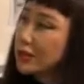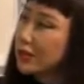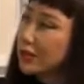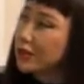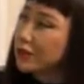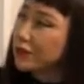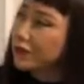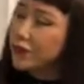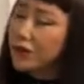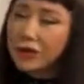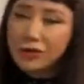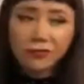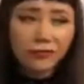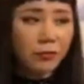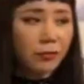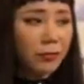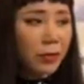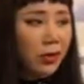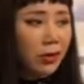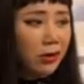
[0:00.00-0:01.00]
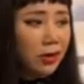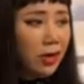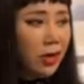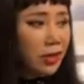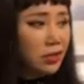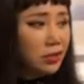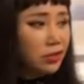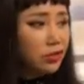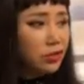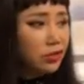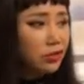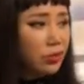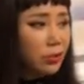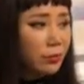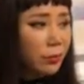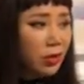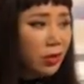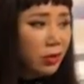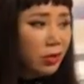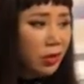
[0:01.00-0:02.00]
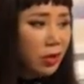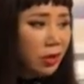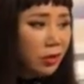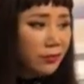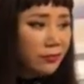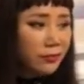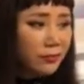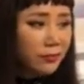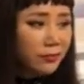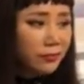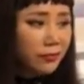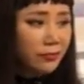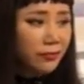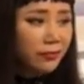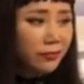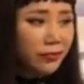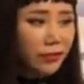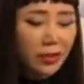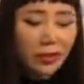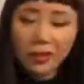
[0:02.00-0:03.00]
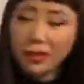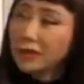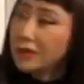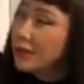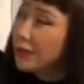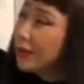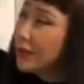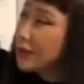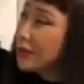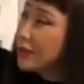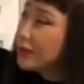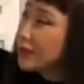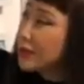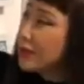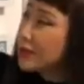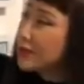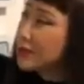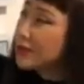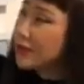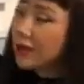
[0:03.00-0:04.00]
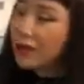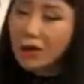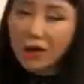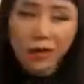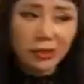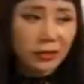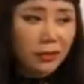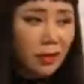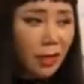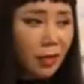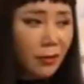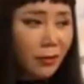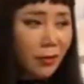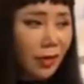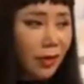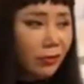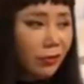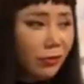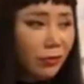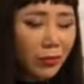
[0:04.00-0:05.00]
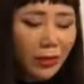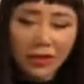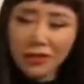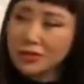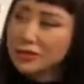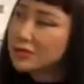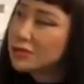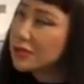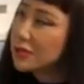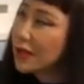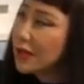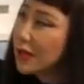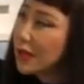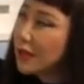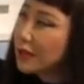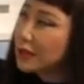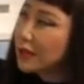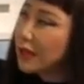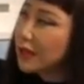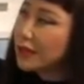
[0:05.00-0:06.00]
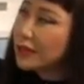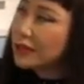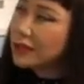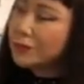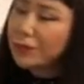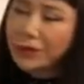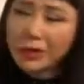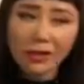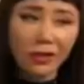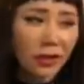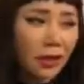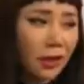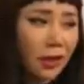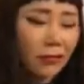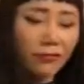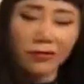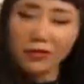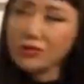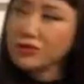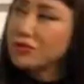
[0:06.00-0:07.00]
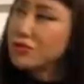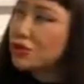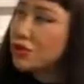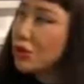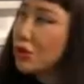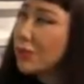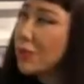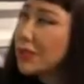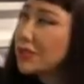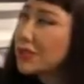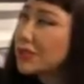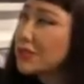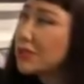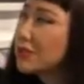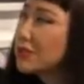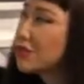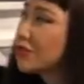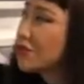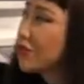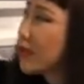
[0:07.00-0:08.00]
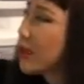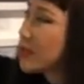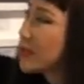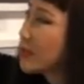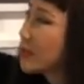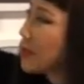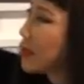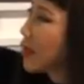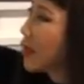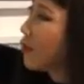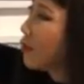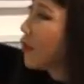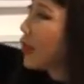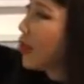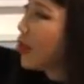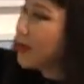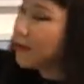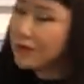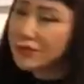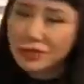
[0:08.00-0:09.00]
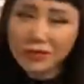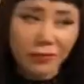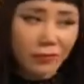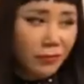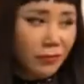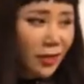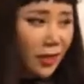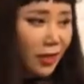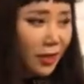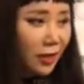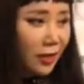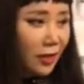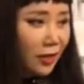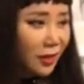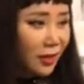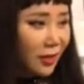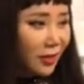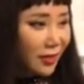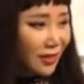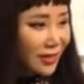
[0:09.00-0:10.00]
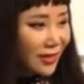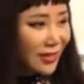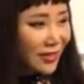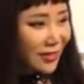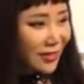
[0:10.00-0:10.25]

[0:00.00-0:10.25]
sit in the front of the mirror and I just took the mirror off. And there's a little heart came out because that little bit of love in so much distress and I want to have some, you